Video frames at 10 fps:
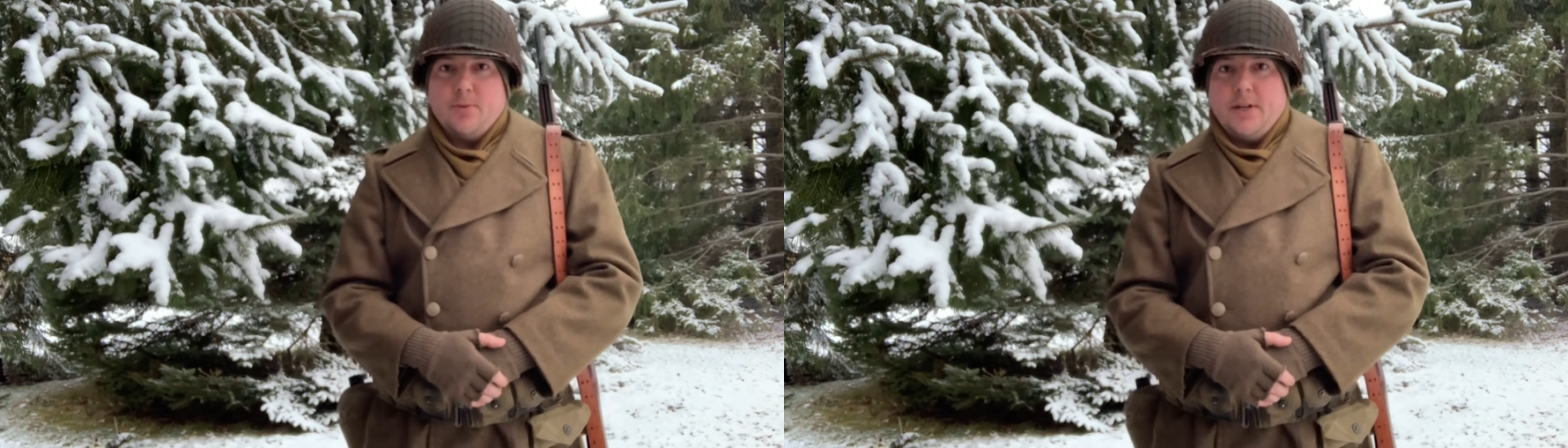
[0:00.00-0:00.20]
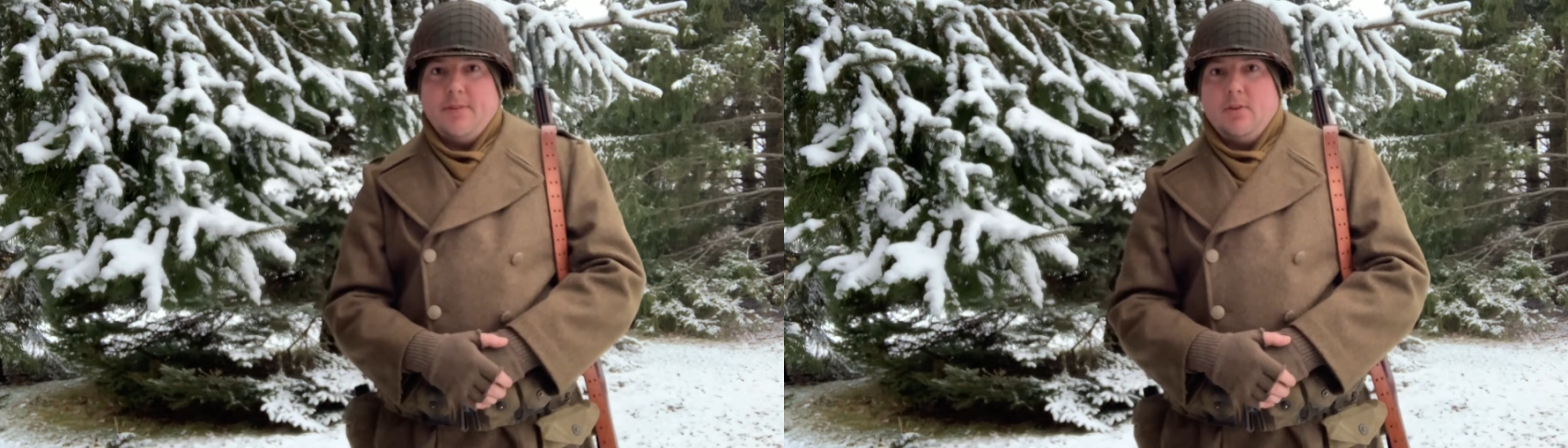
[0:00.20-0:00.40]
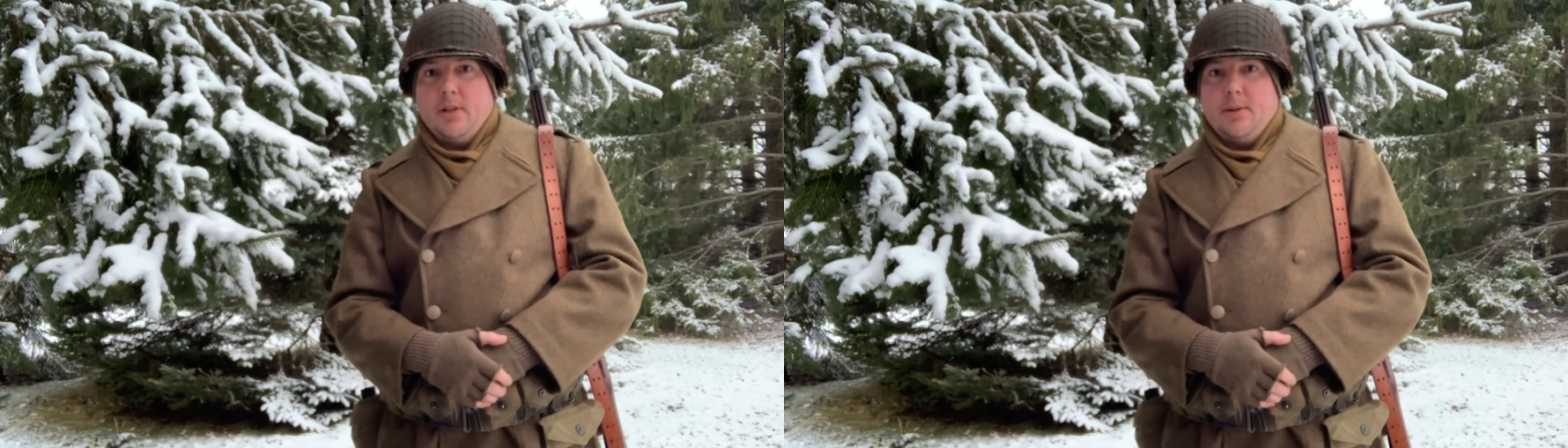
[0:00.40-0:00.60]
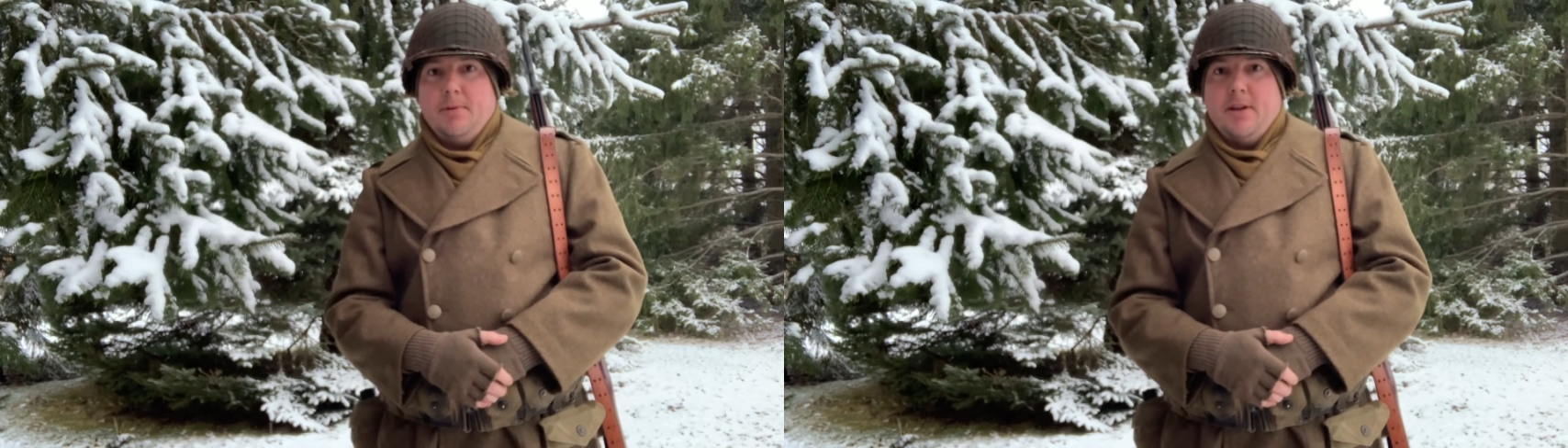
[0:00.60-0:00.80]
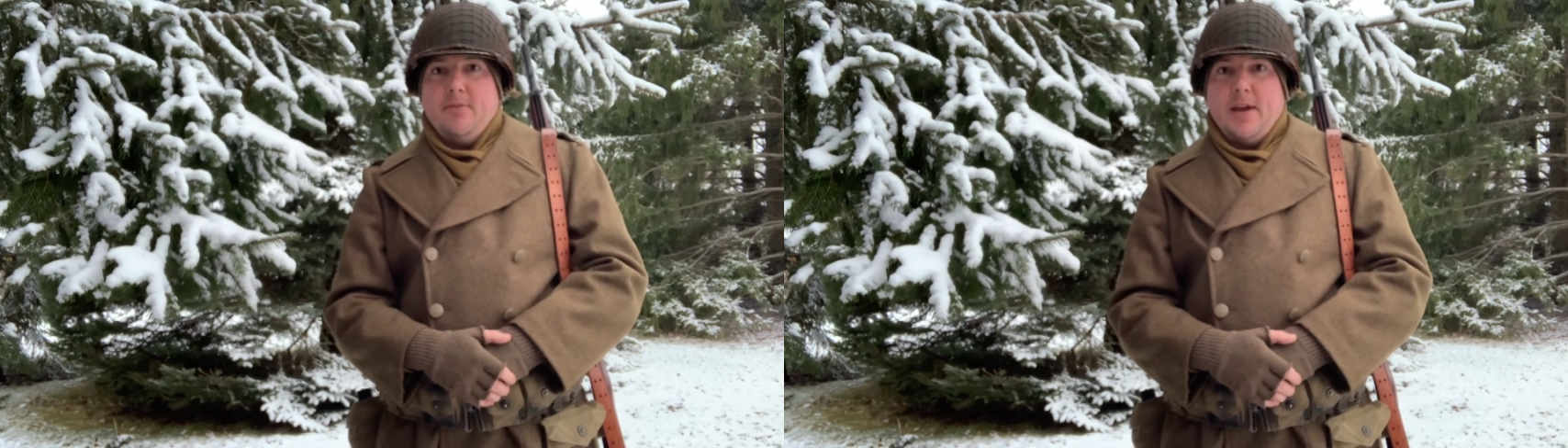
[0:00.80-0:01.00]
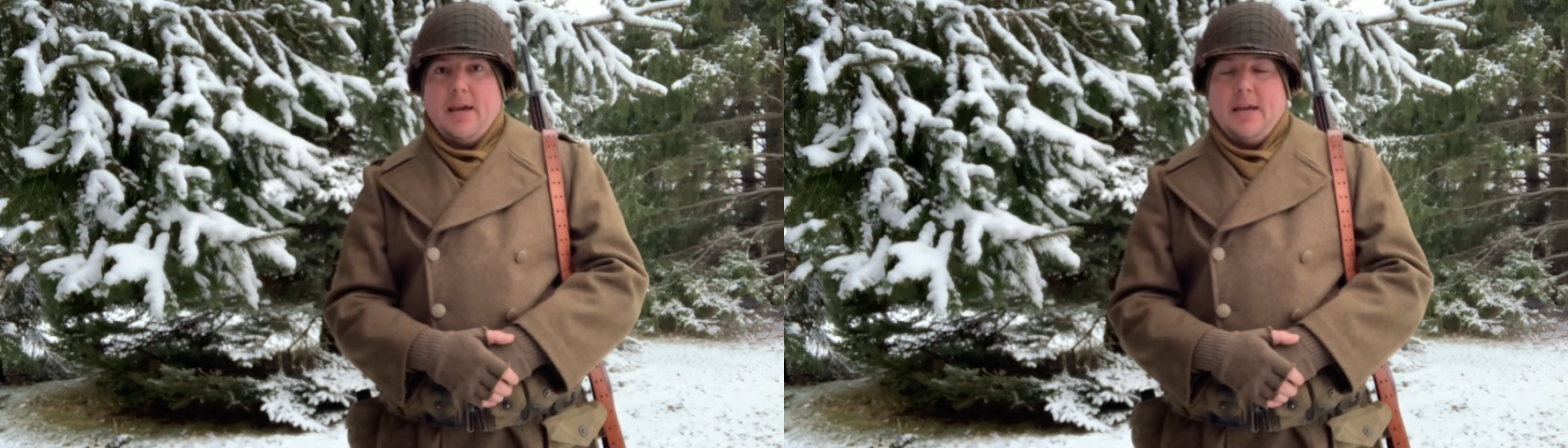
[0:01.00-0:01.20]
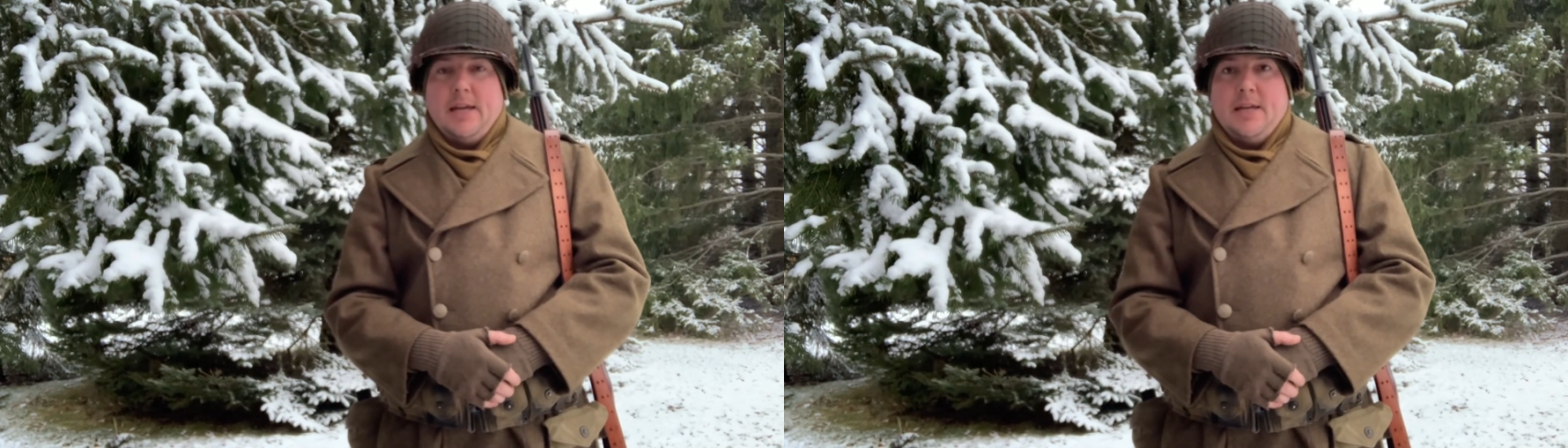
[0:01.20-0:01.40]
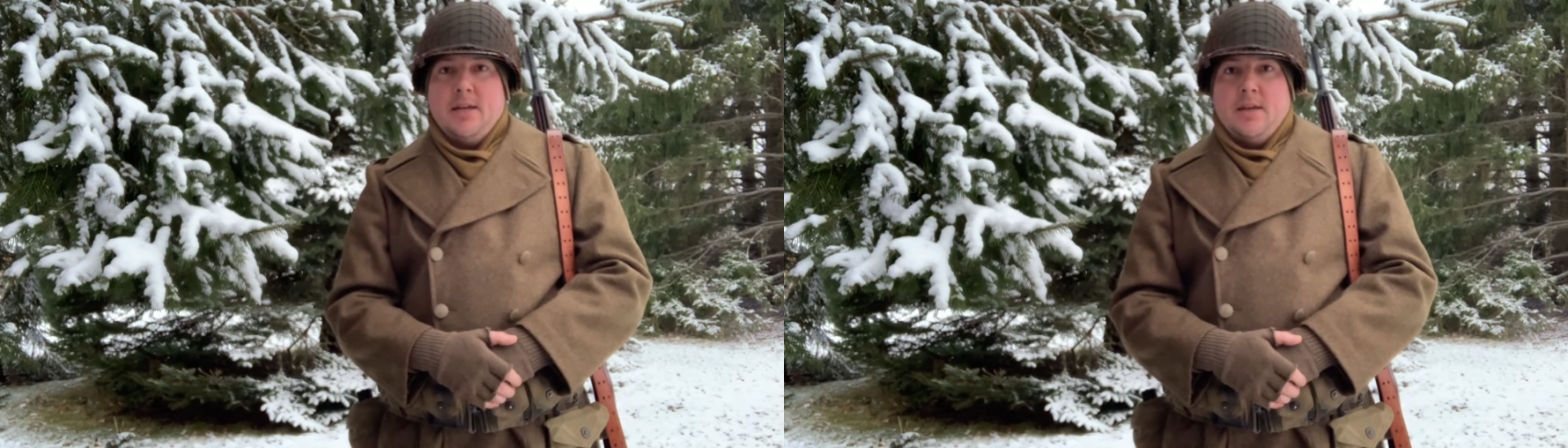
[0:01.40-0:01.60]
to give you a little bit of a
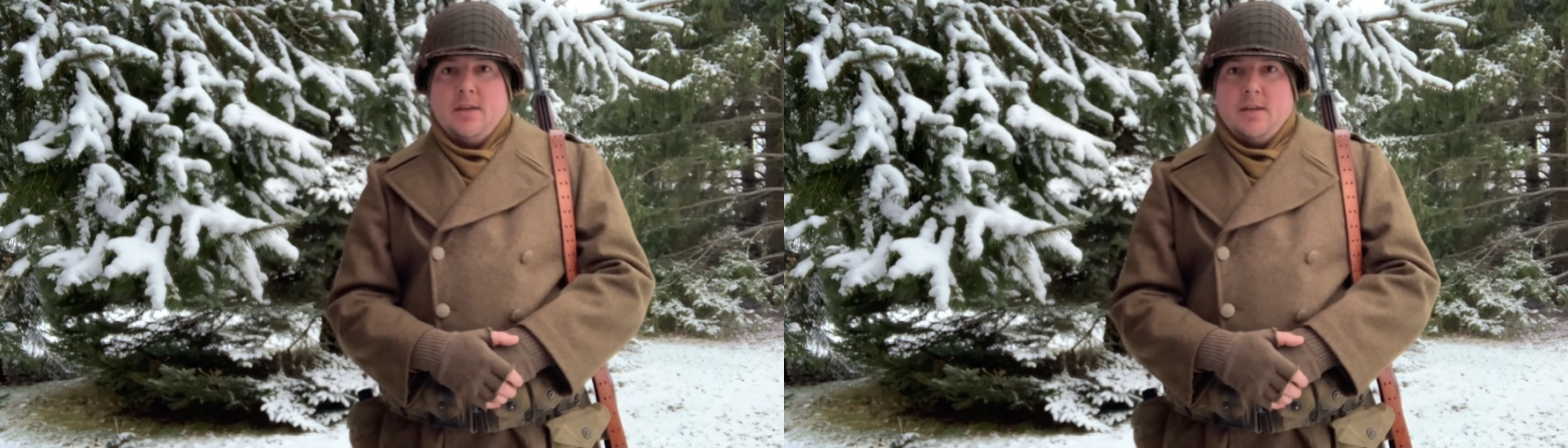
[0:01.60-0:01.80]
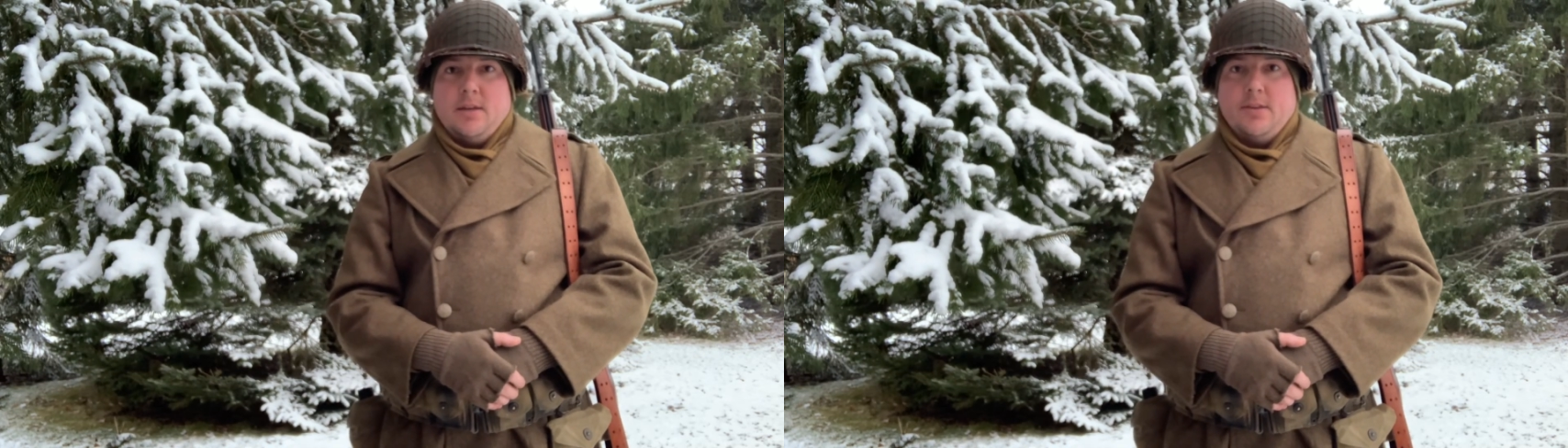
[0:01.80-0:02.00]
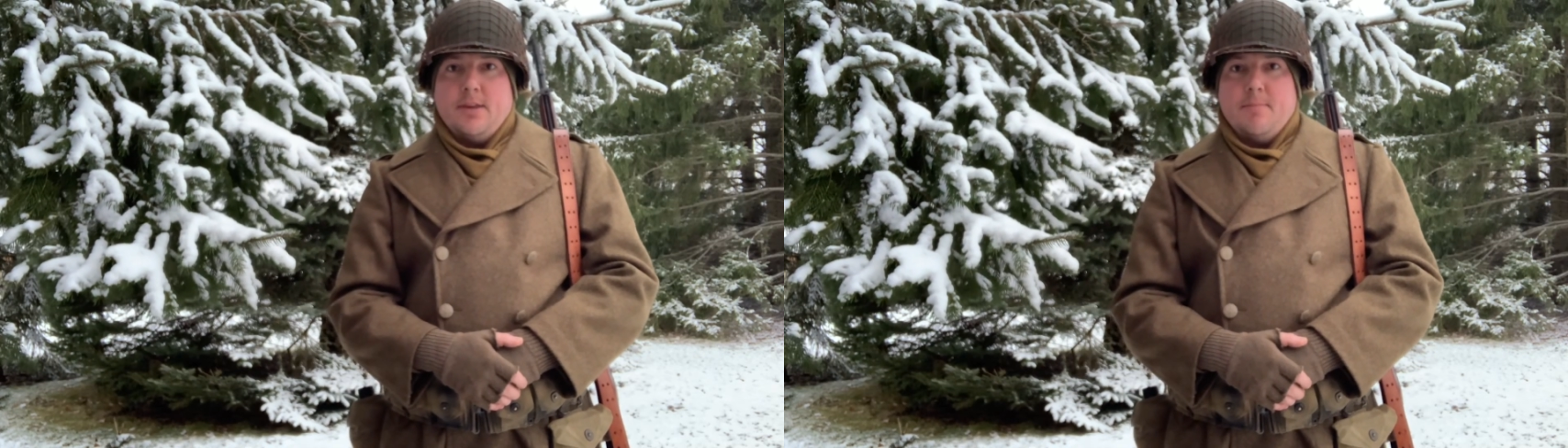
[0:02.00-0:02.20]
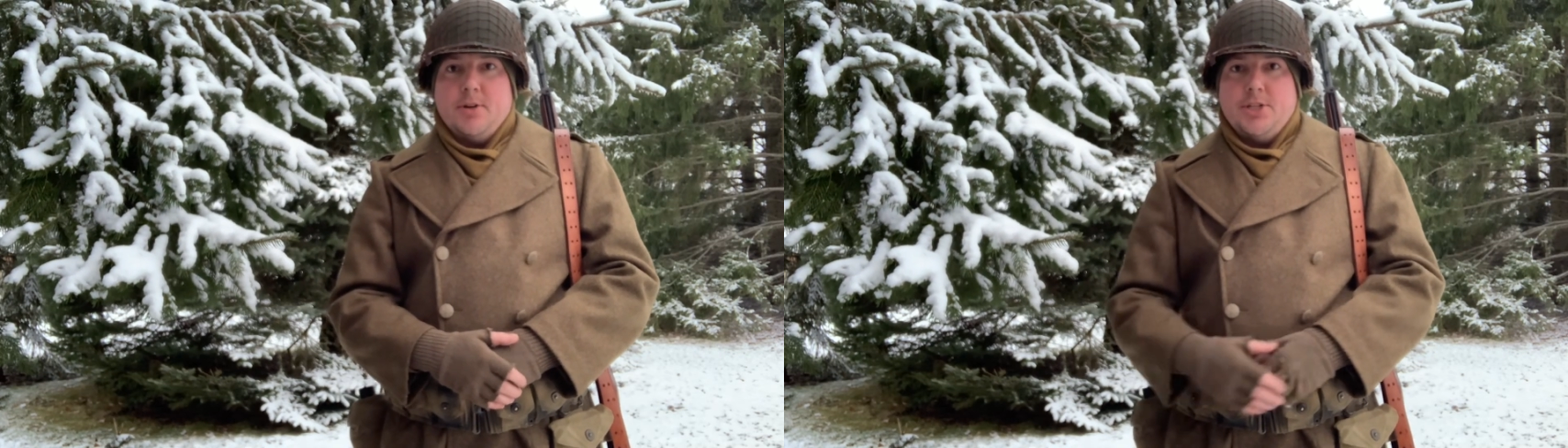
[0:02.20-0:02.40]
December,